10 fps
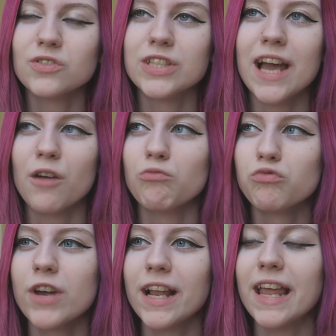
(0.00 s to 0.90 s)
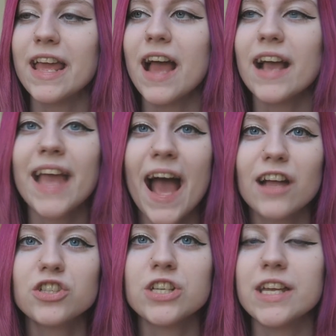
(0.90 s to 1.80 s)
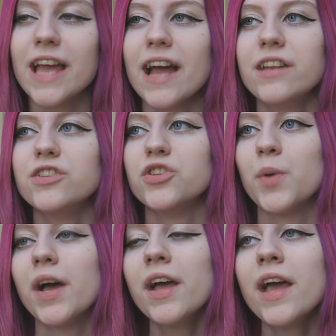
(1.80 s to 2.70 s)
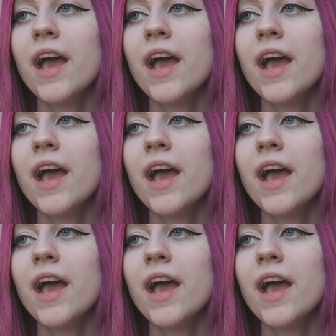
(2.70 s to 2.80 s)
yeah, really catchy, get into it.